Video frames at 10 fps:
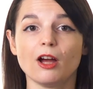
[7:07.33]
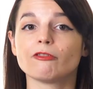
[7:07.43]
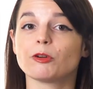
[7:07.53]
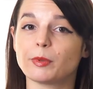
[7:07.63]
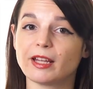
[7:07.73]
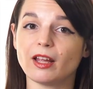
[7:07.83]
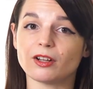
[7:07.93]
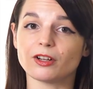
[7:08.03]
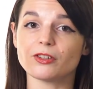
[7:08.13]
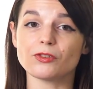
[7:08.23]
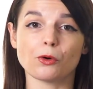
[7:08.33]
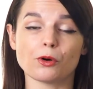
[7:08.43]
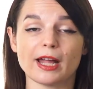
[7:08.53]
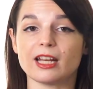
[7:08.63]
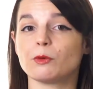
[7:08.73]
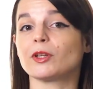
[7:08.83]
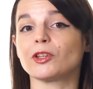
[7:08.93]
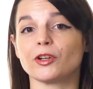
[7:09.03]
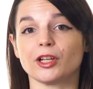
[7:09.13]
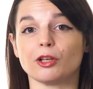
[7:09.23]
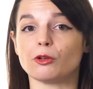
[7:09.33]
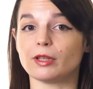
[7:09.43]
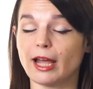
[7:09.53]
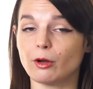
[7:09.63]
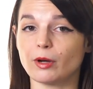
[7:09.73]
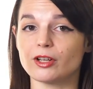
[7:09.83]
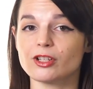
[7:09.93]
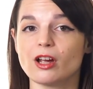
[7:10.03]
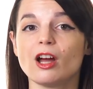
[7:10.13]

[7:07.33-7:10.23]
For beginners, or anyone learning a new language,